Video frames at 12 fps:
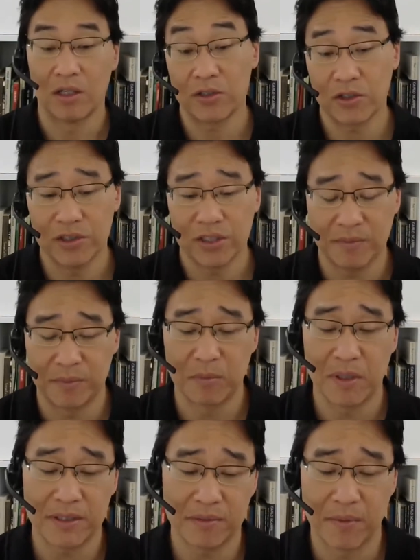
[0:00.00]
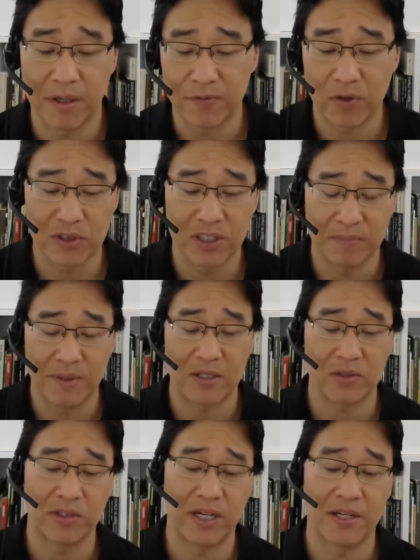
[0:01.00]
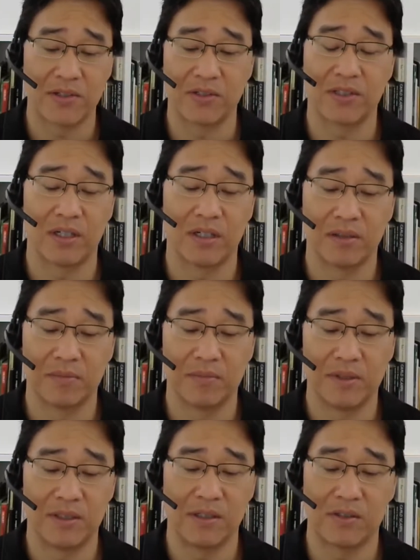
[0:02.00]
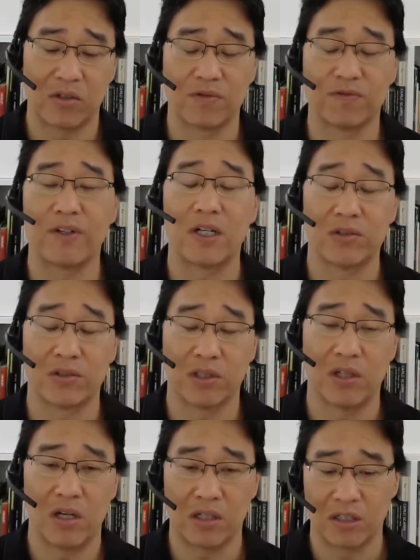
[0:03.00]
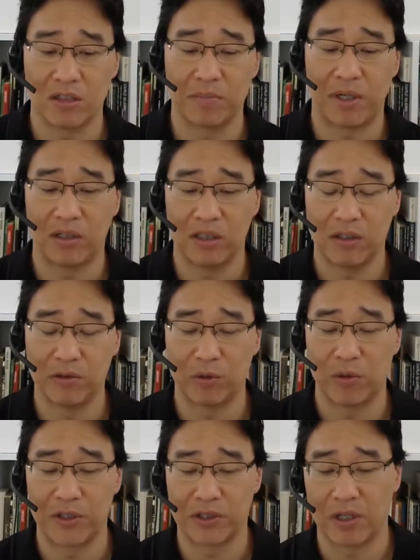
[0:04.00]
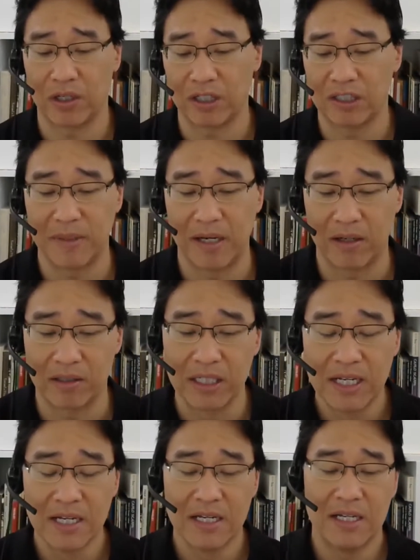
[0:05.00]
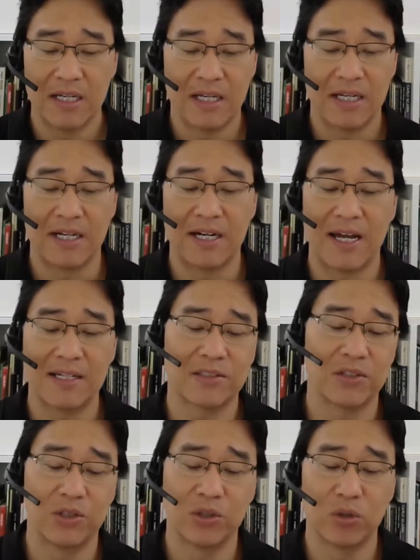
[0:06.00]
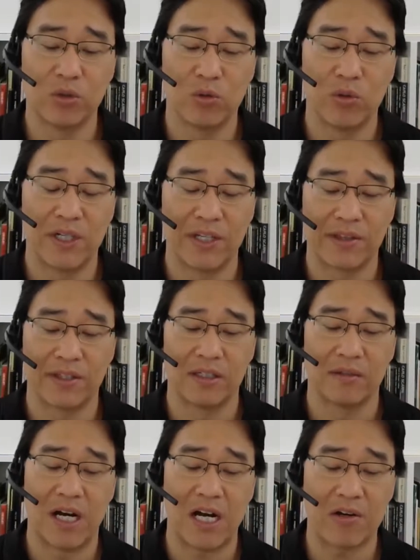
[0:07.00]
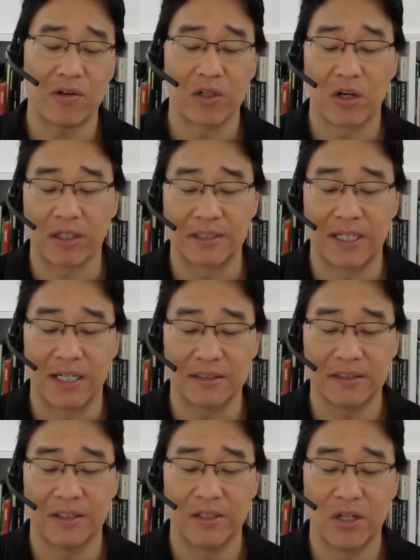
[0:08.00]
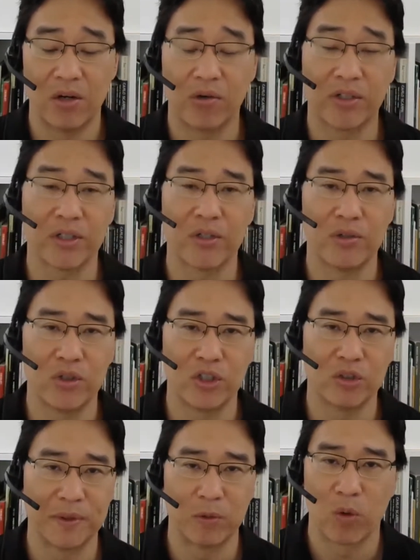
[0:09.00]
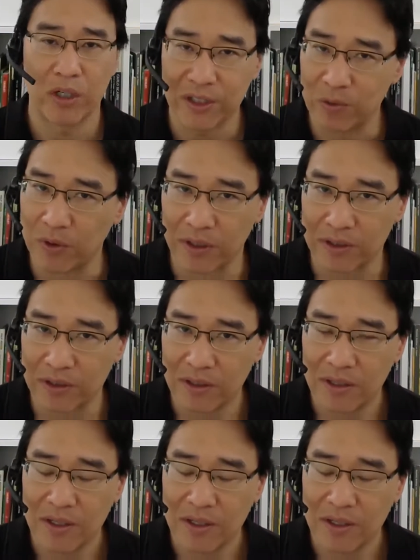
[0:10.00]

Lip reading: That's a good tip. And my first tip actually has, it sort of follows along in parallel with what you're talking about. And it has to do with hiring an architect and knowing who you'll be working with.